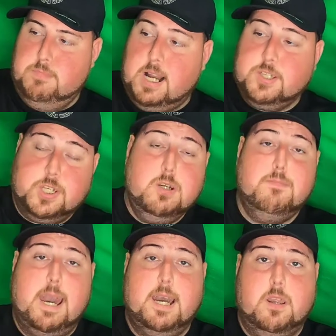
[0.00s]
not
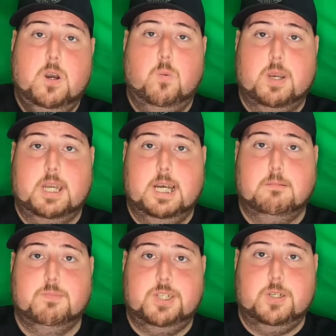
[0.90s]
too bad when it
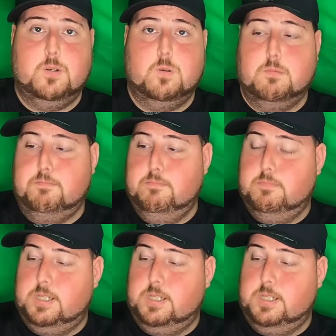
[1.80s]
comes to